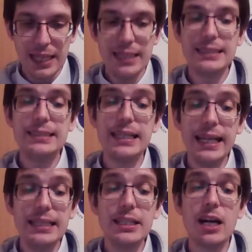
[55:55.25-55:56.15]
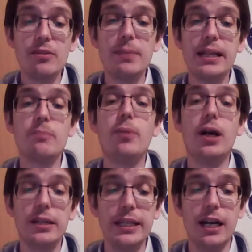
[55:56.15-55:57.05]
This is an intergovernmental
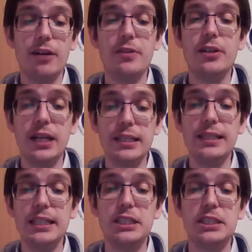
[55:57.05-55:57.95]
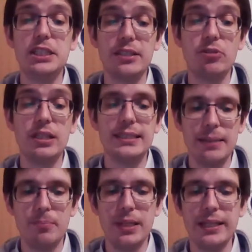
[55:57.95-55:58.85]
body of the United Nations General
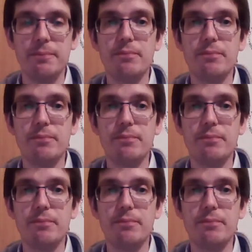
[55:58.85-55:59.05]
Assembly.